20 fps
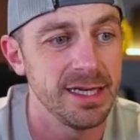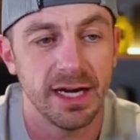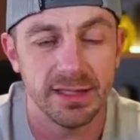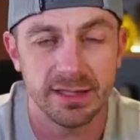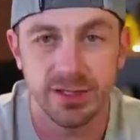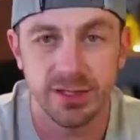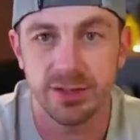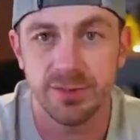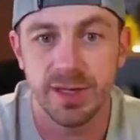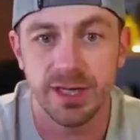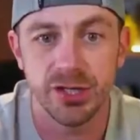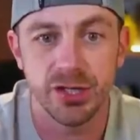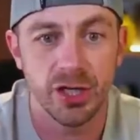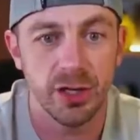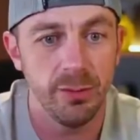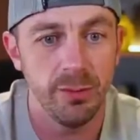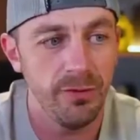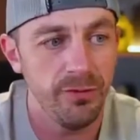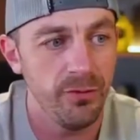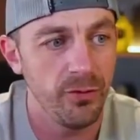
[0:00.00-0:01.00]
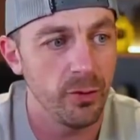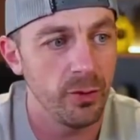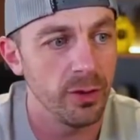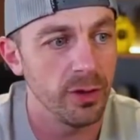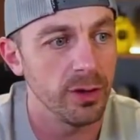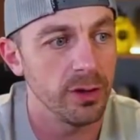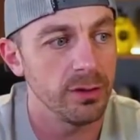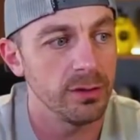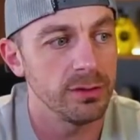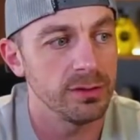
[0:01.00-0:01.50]
As I was mentioning
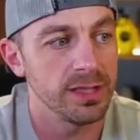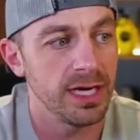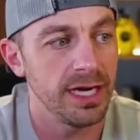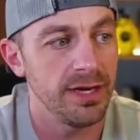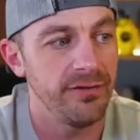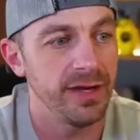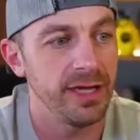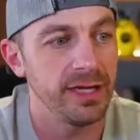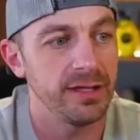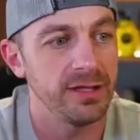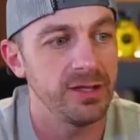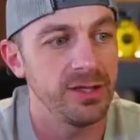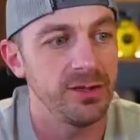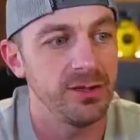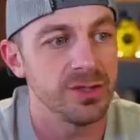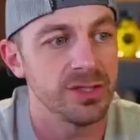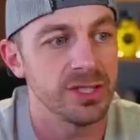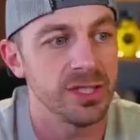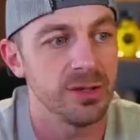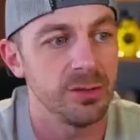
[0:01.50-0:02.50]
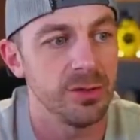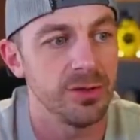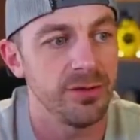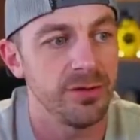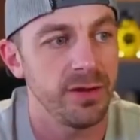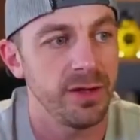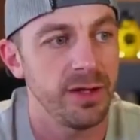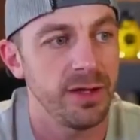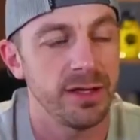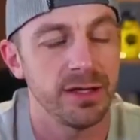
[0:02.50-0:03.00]
before, diving into some of
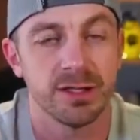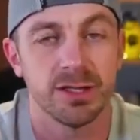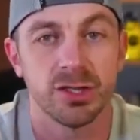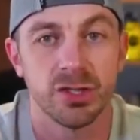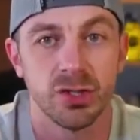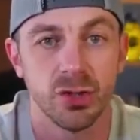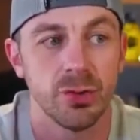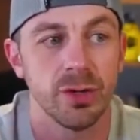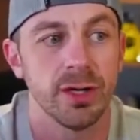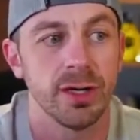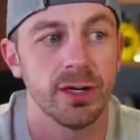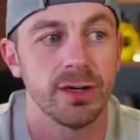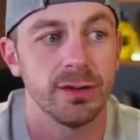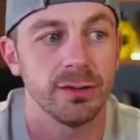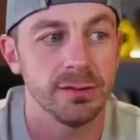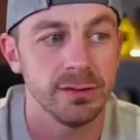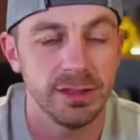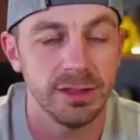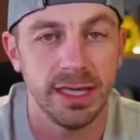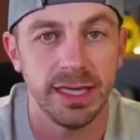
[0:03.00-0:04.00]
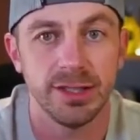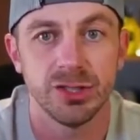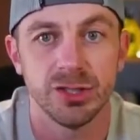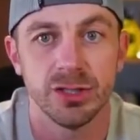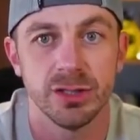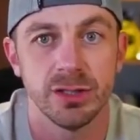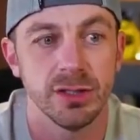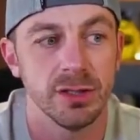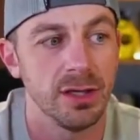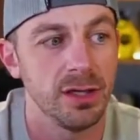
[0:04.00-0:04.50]
the historic
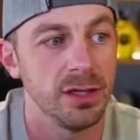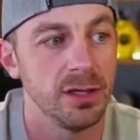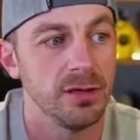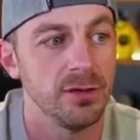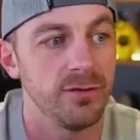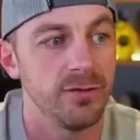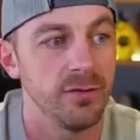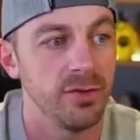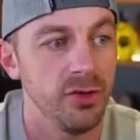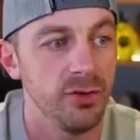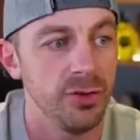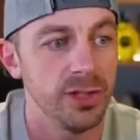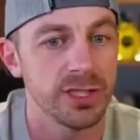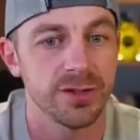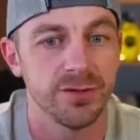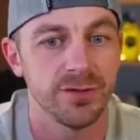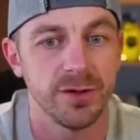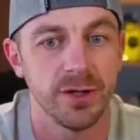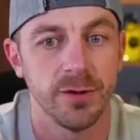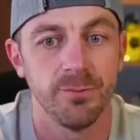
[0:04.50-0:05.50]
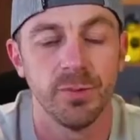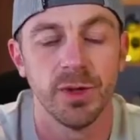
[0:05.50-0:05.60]
nature of Louisville,